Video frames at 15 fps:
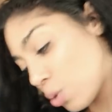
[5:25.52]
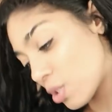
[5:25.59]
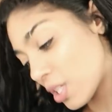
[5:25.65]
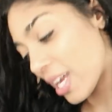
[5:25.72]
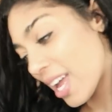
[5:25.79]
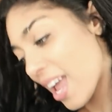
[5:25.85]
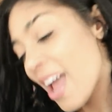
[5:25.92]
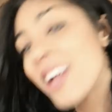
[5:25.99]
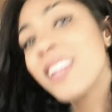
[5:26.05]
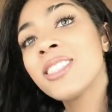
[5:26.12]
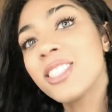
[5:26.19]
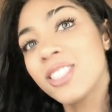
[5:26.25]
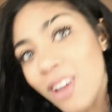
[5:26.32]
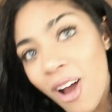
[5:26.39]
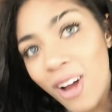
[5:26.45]
use it
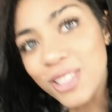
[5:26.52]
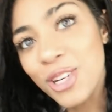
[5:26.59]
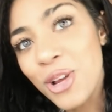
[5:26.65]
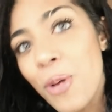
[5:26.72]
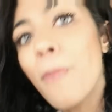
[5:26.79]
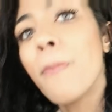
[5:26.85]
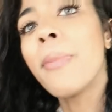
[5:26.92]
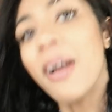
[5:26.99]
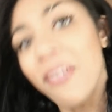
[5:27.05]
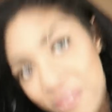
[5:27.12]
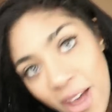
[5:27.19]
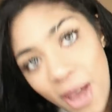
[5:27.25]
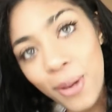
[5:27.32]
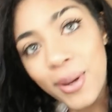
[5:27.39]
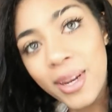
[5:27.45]
to charge my
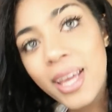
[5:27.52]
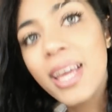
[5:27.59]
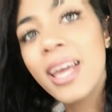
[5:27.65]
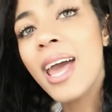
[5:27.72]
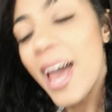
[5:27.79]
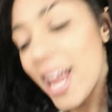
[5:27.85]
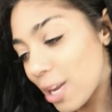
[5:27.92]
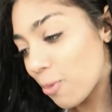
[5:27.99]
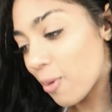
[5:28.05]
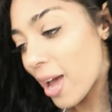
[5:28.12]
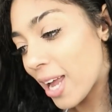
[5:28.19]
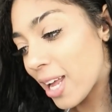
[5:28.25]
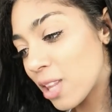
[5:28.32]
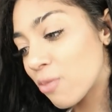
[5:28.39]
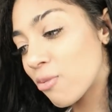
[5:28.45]
phone
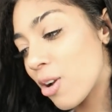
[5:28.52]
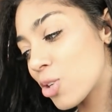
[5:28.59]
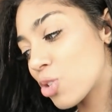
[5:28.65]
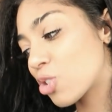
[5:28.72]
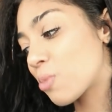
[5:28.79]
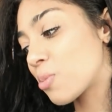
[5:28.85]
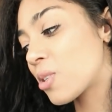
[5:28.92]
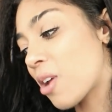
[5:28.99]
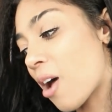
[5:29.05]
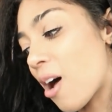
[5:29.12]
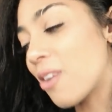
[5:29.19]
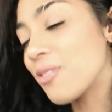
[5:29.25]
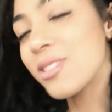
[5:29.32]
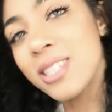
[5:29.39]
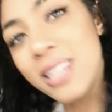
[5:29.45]
anyway the road trip
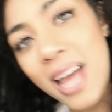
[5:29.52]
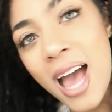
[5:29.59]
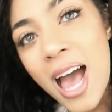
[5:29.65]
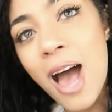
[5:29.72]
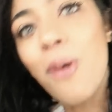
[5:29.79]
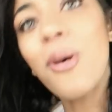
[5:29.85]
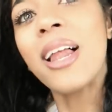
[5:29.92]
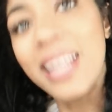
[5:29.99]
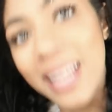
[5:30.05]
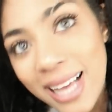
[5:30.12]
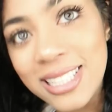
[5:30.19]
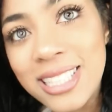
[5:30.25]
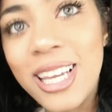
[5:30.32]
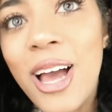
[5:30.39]
starts now let's